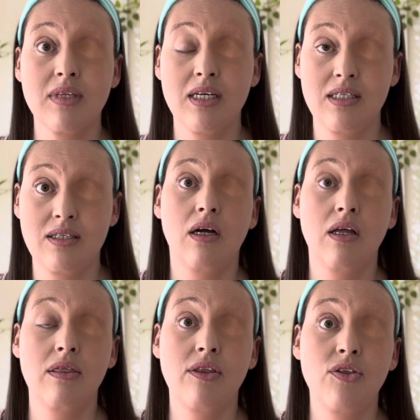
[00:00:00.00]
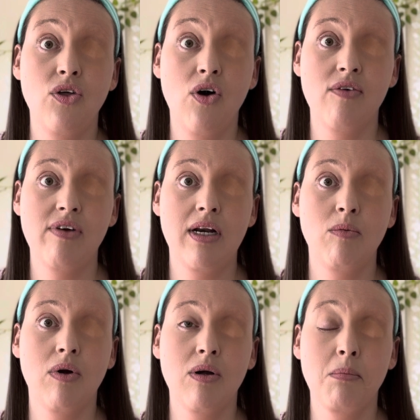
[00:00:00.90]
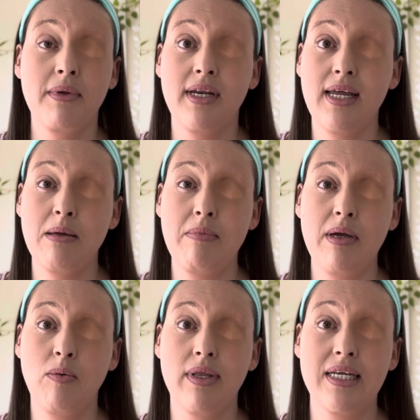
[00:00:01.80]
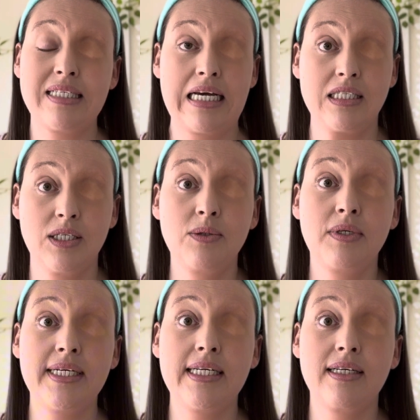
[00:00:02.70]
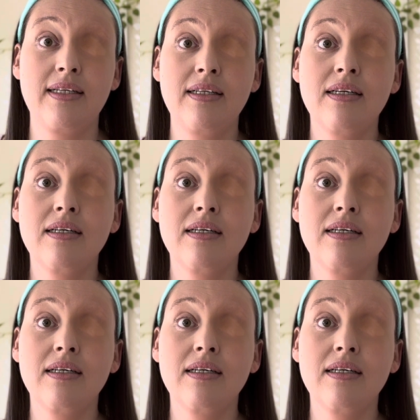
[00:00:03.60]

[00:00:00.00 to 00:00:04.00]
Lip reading: So the thought of anyone coming near me with a tattoo needle,